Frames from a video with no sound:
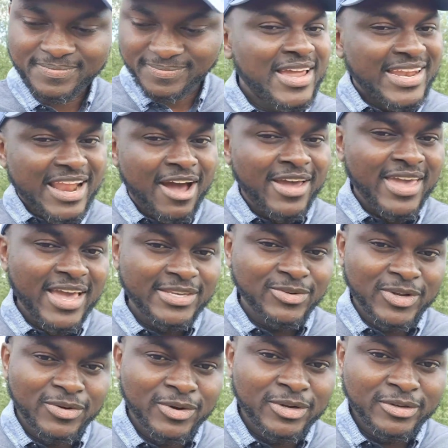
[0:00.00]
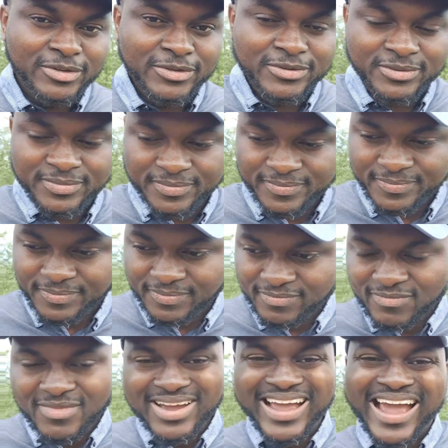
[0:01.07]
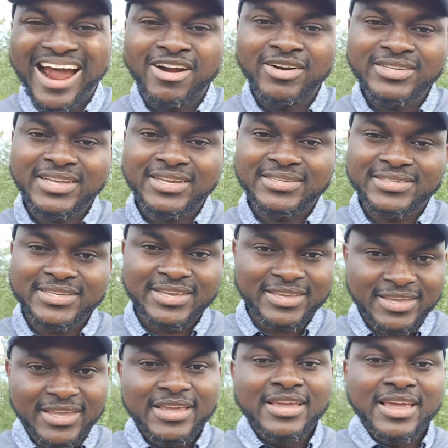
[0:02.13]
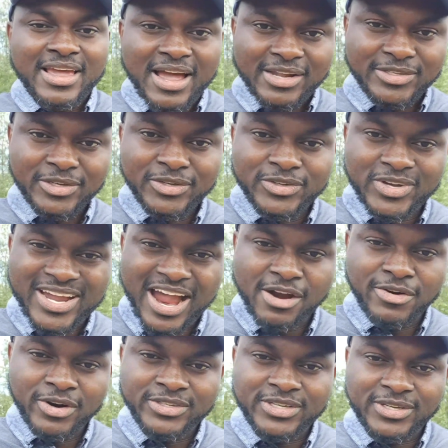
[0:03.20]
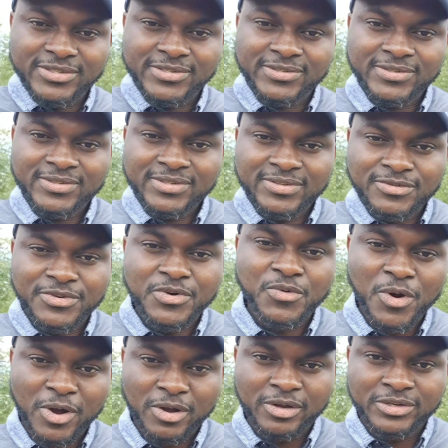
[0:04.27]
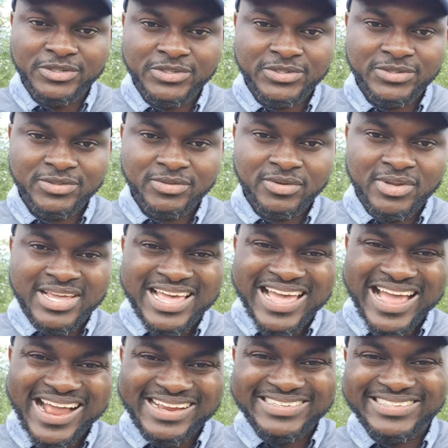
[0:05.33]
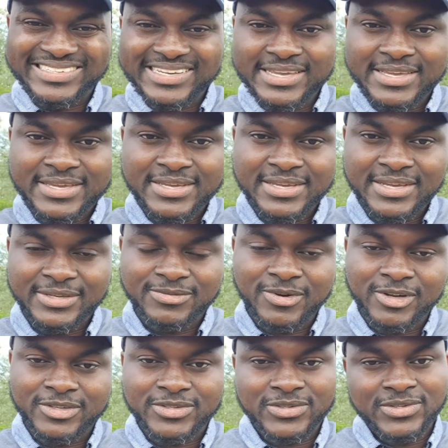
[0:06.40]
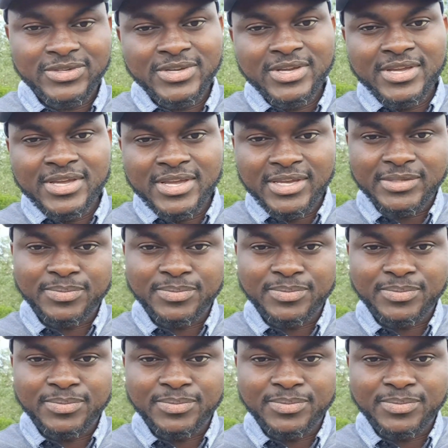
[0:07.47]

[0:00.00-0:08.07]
Now here's what they want to do. Carrot and stick, I told you, carrot is reward and stick is what? Is